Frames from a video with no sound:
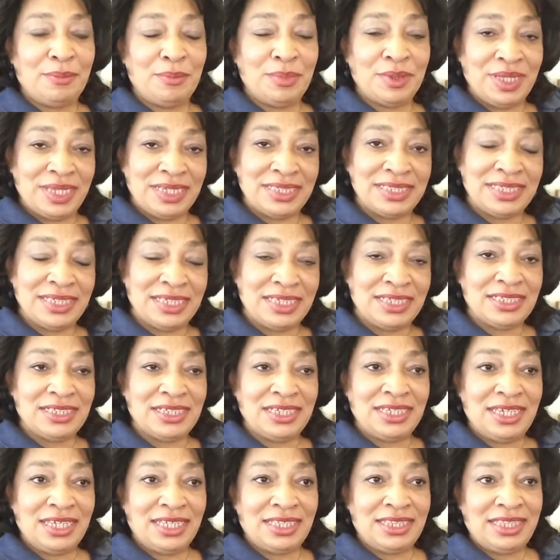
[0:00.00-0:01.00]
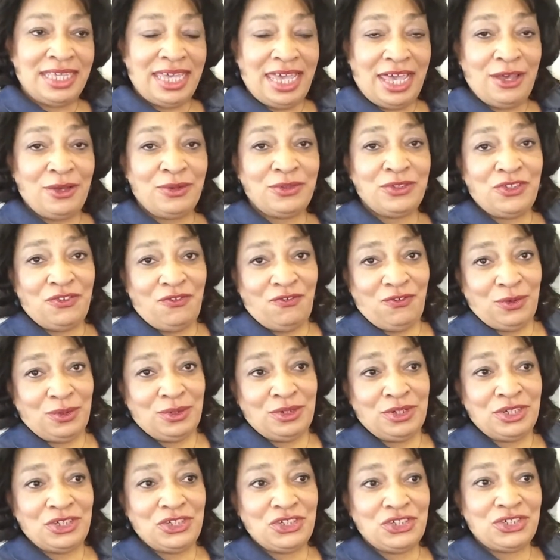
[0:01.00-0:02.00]
a blessing to get the house
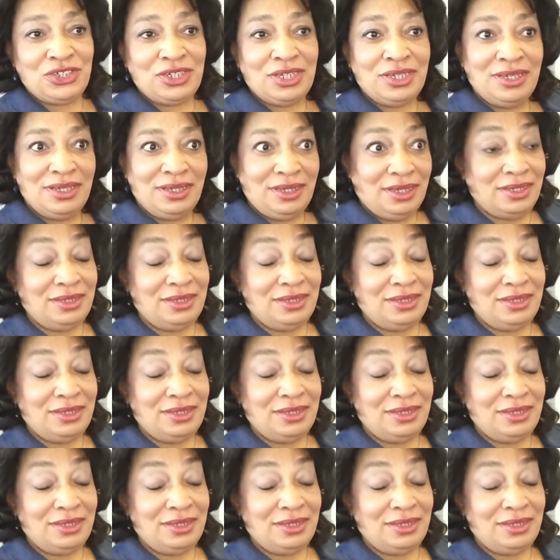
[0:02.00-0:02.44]
furnished,